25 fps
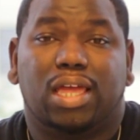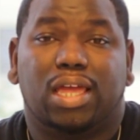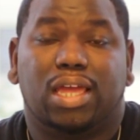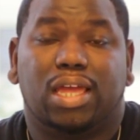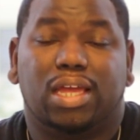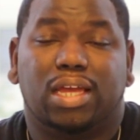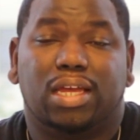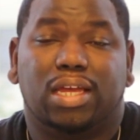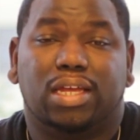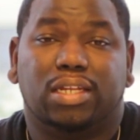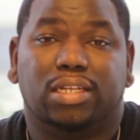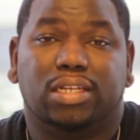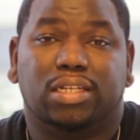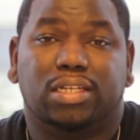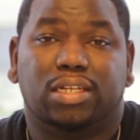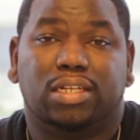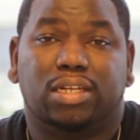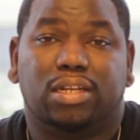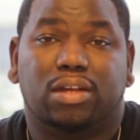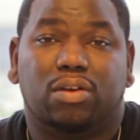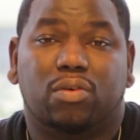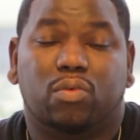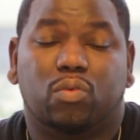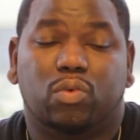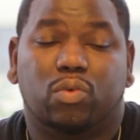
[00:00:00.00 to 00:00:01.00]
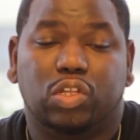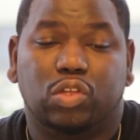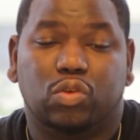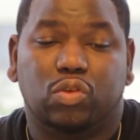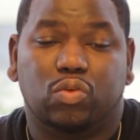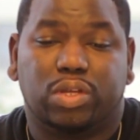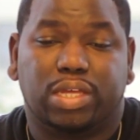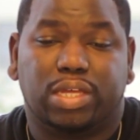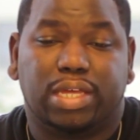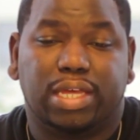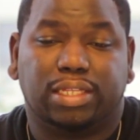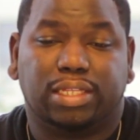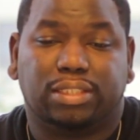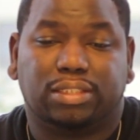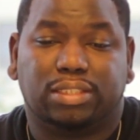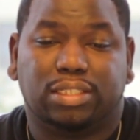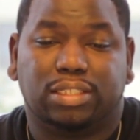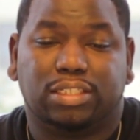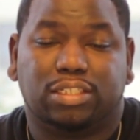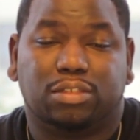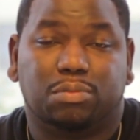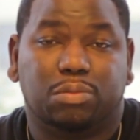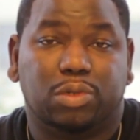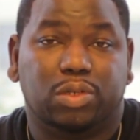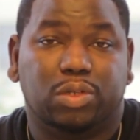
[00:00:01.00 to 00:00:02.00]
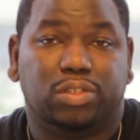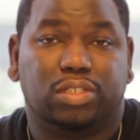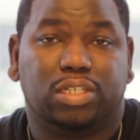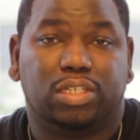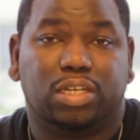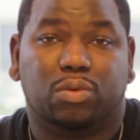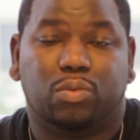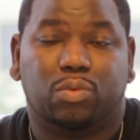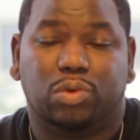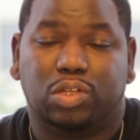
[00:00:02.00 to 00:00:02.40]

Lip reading: And when you get this music,